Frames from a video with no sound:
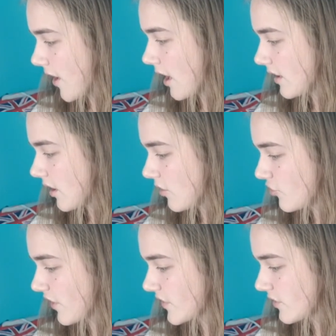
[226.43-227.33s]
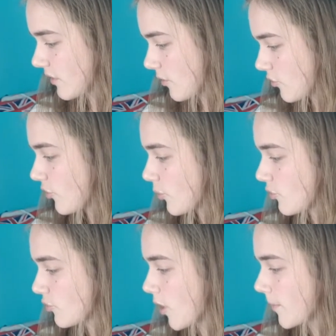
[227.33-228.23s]
and just to
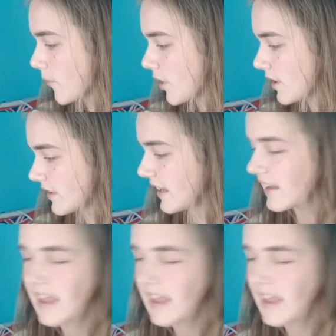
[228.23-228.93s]
drop a word in here,